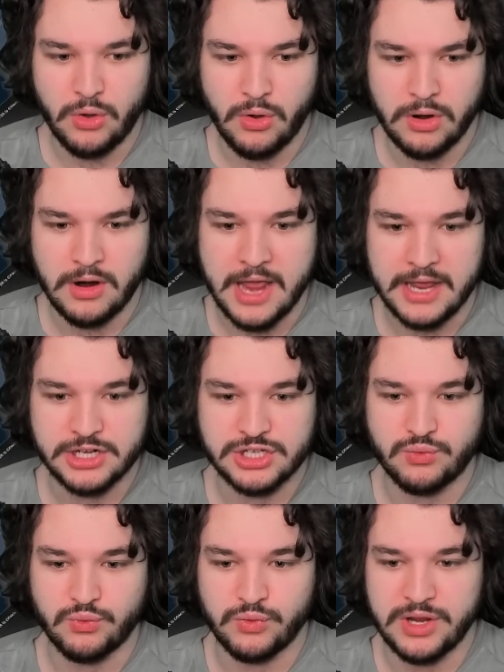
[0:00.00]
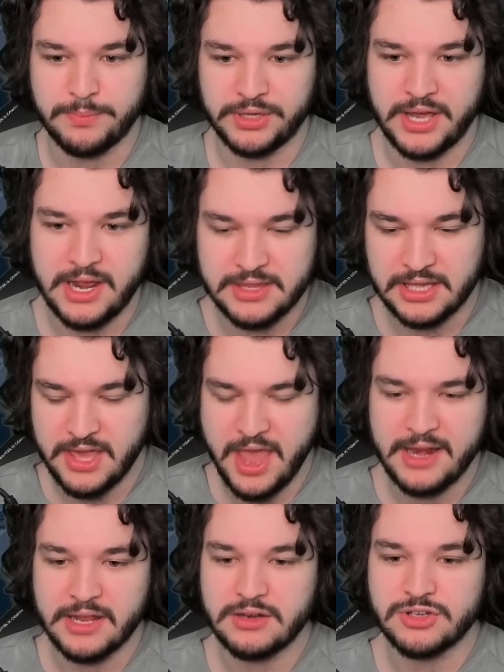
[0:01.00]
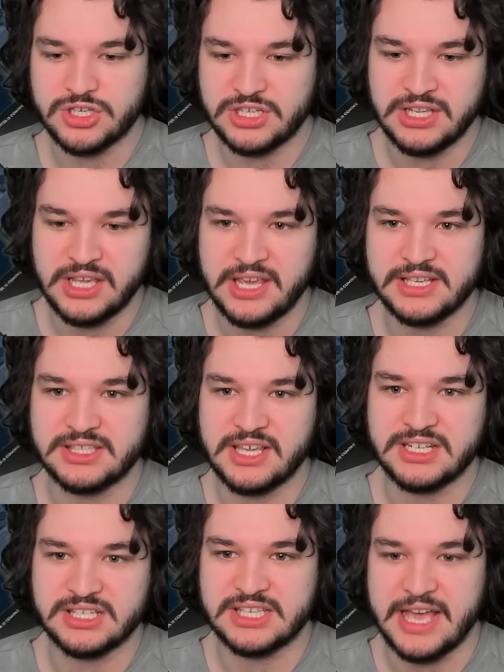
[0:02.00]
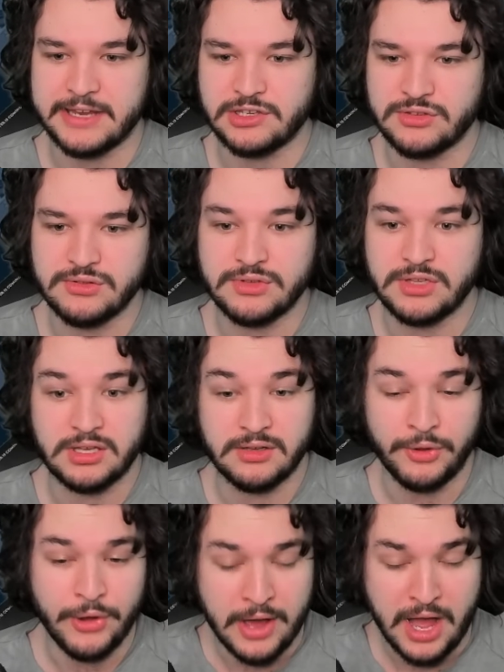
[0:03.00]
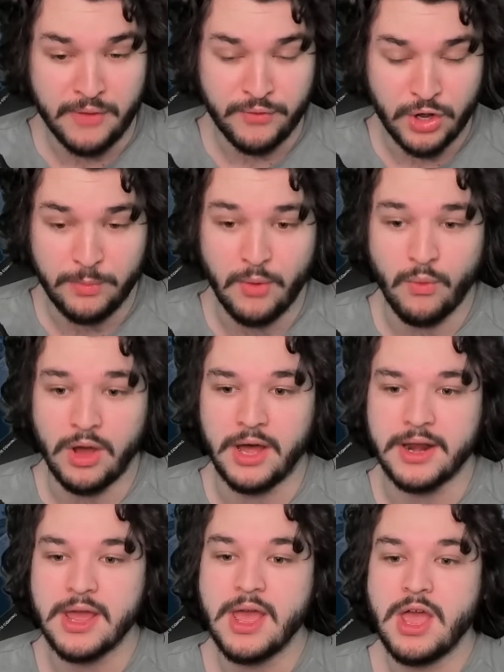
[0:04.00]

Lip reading: Or I could just replay the Kanan, just in case they decide to kill off Obi-Wan.